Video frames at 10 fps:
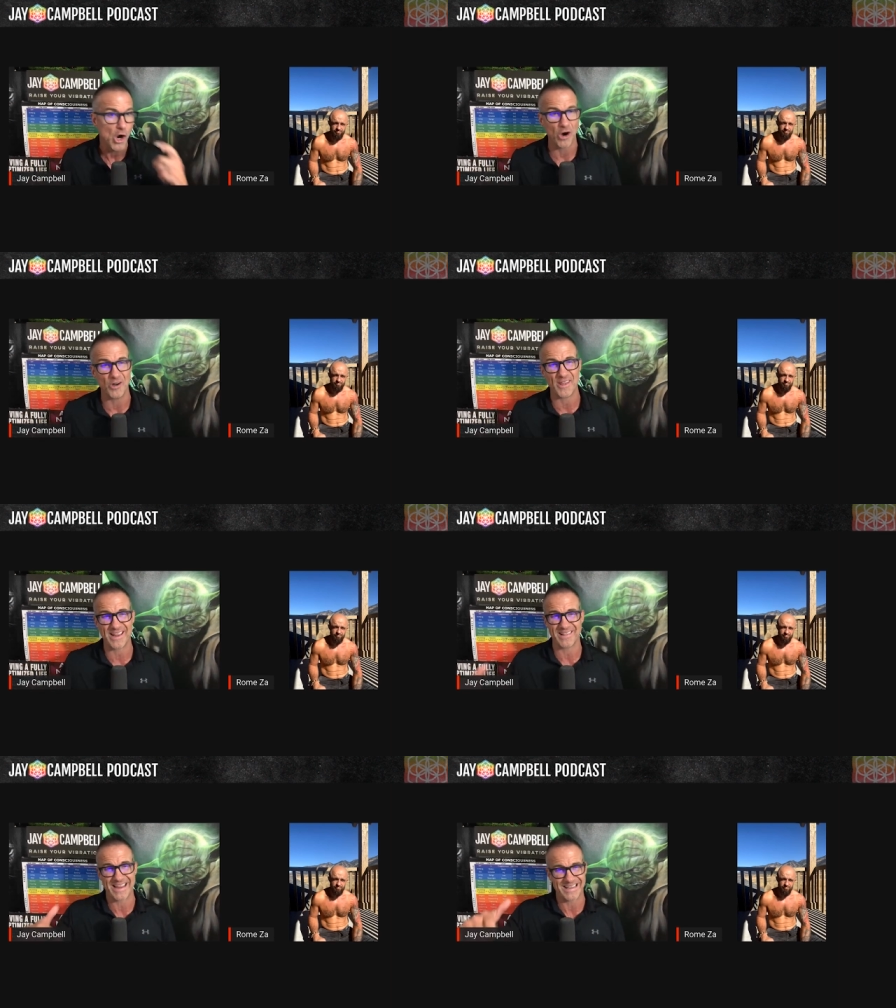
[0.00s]
Are
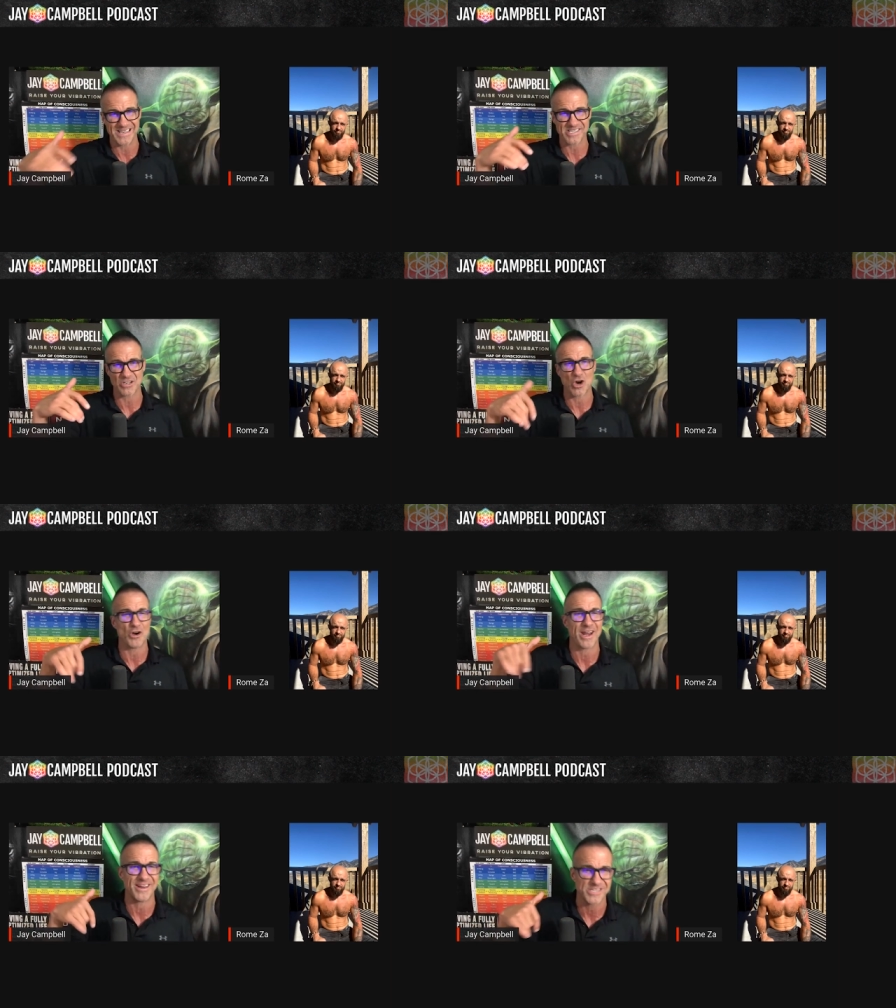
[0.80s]
they like
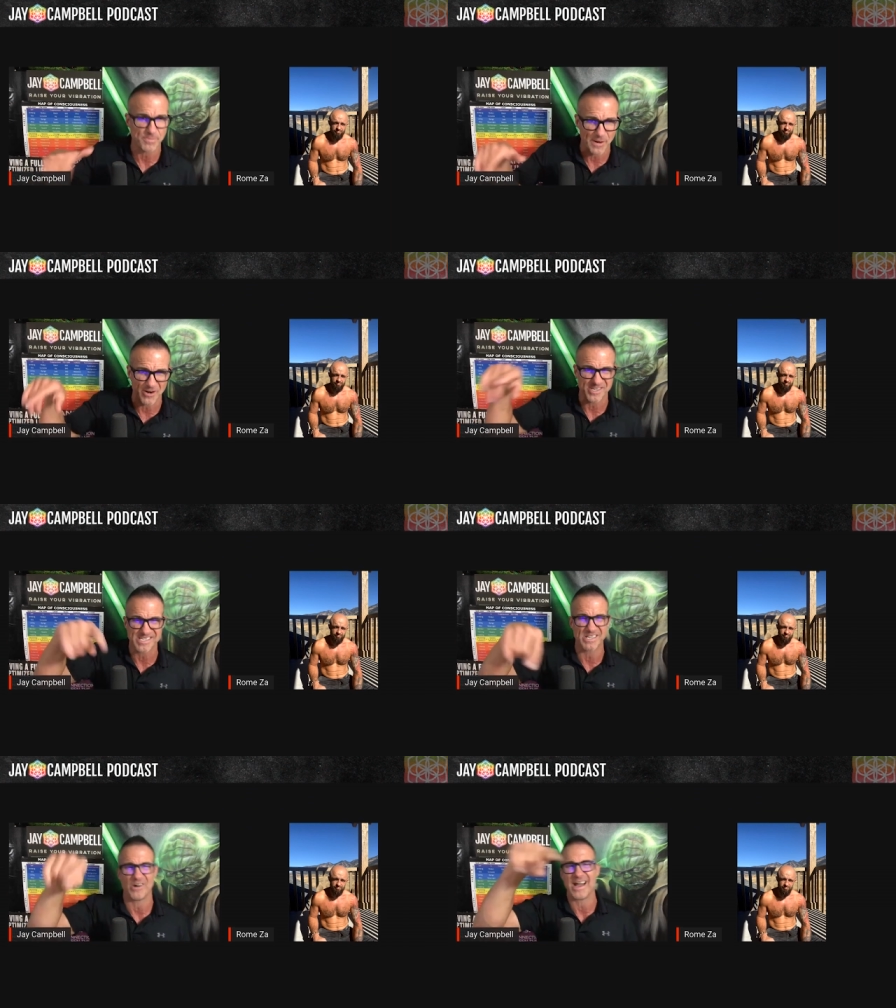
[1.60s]
disincarnated spirits
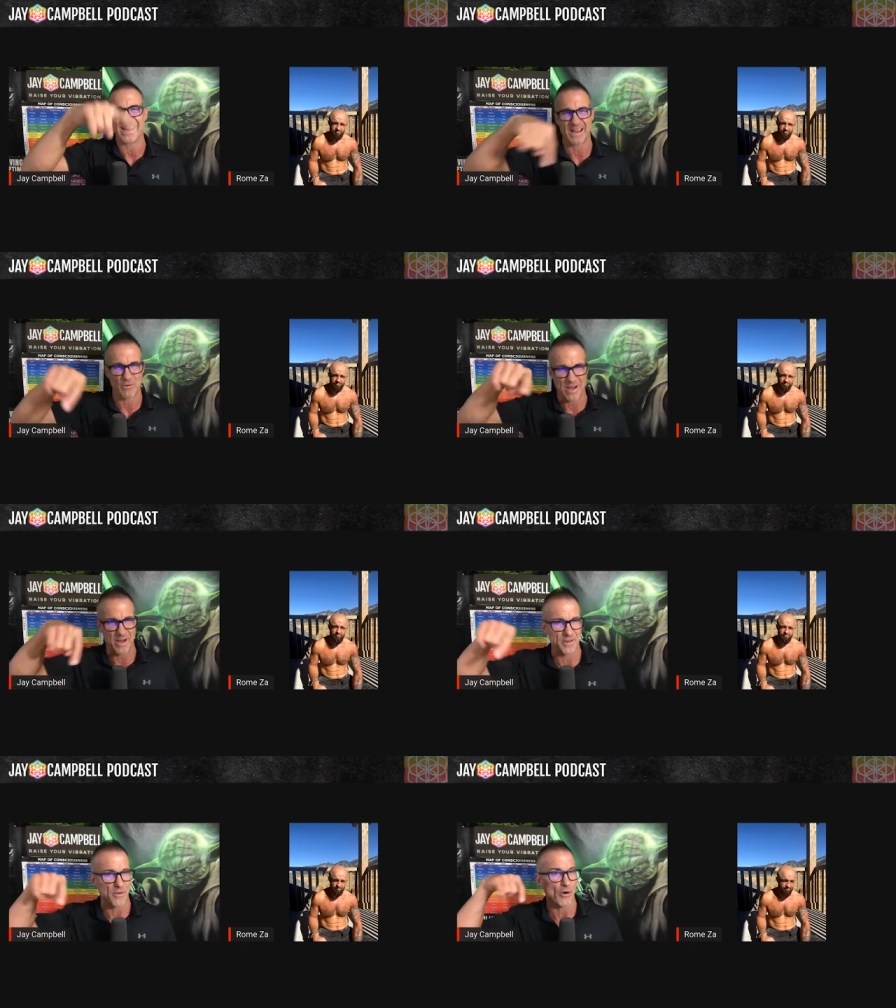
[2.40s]
still hanging
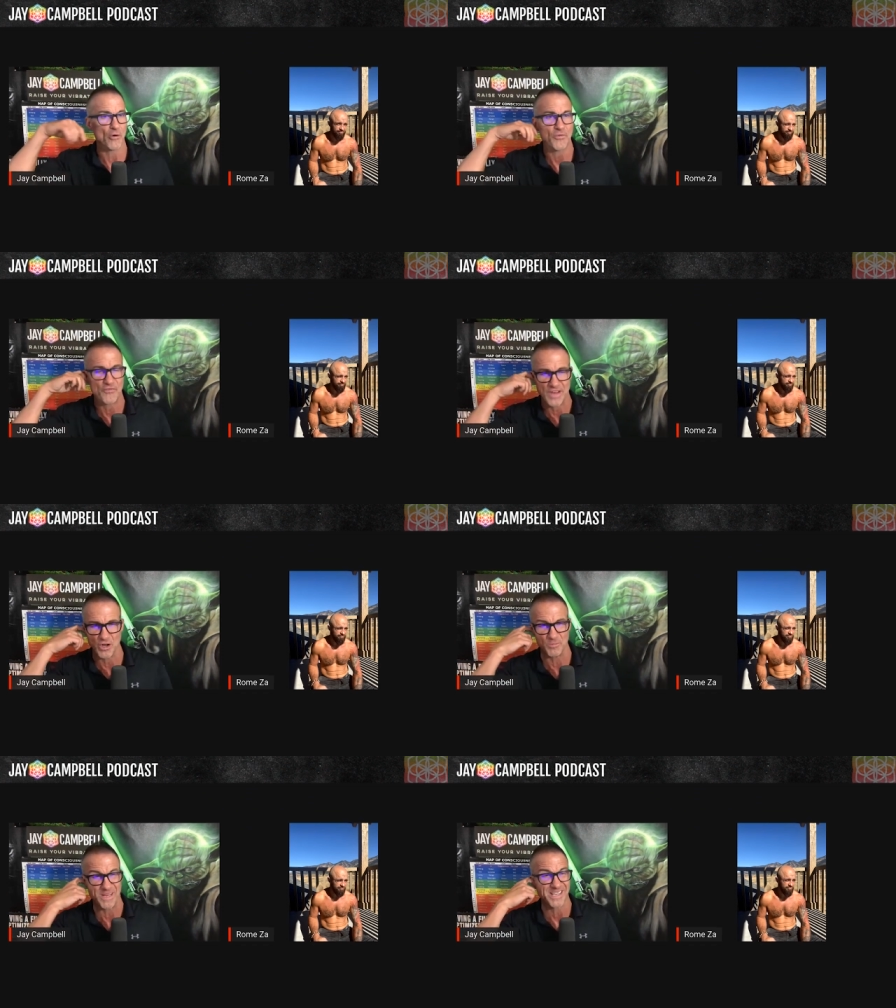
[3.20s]
around in the earth
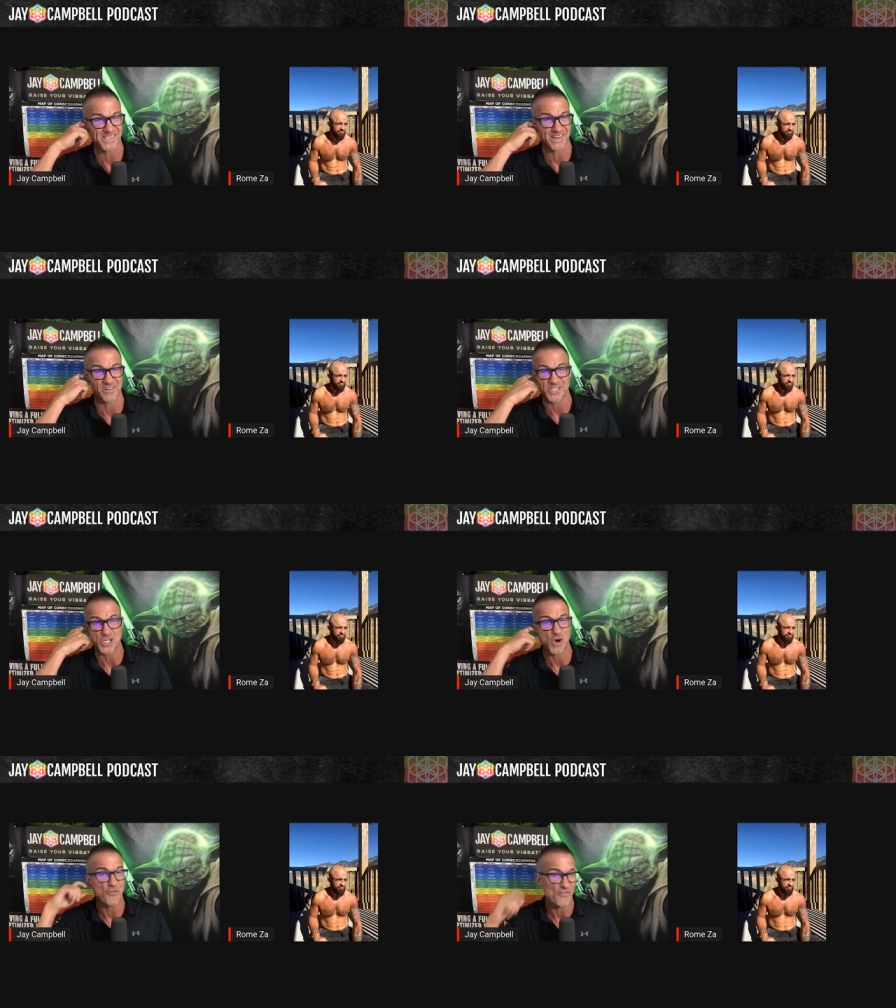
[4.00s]
field because they are
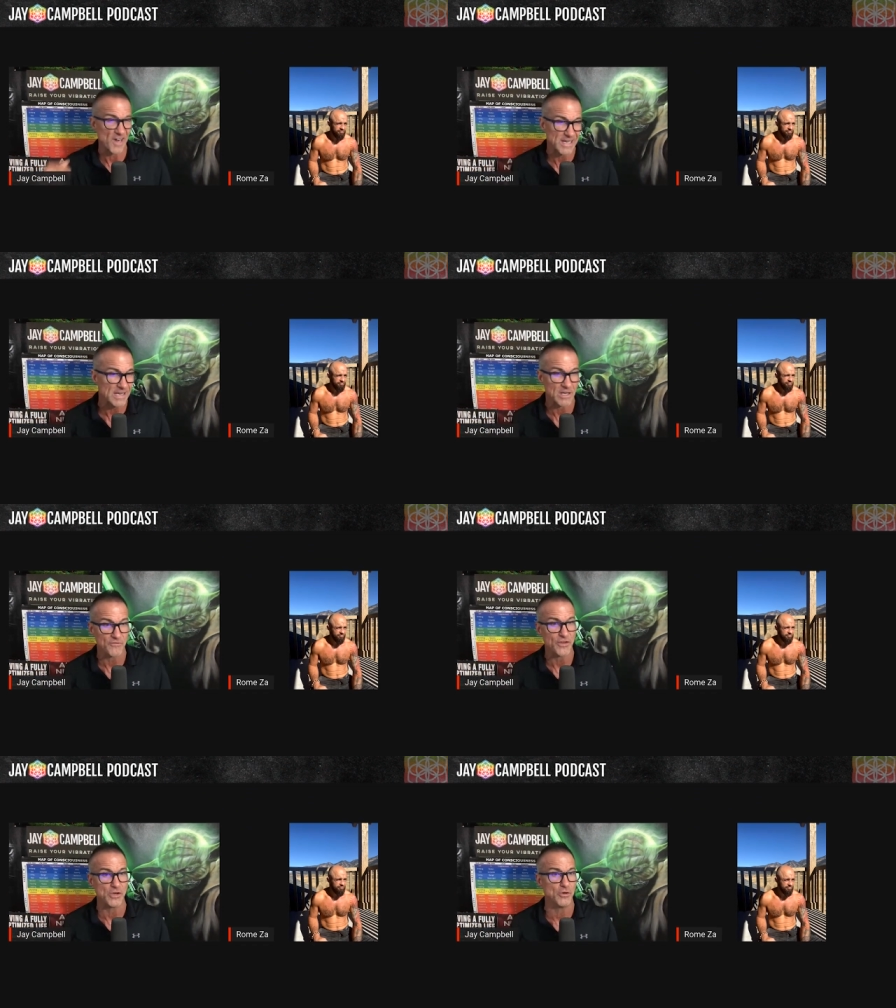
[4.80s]
so fucking
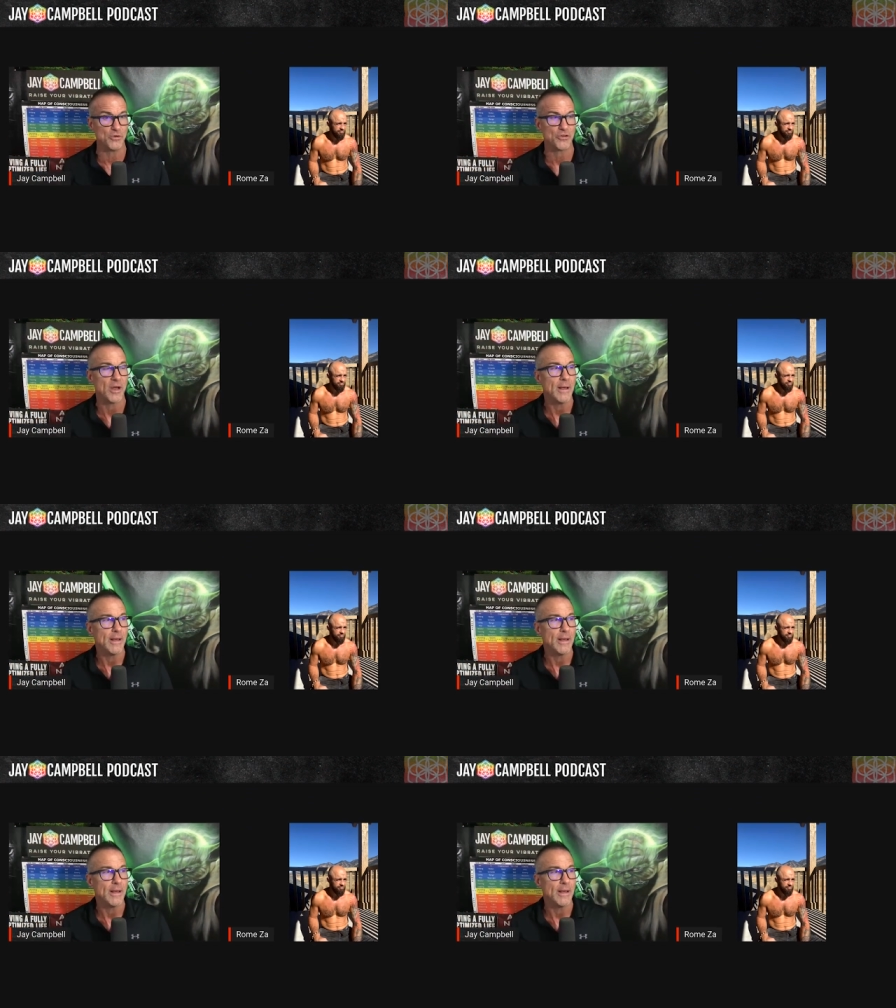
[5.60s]
confused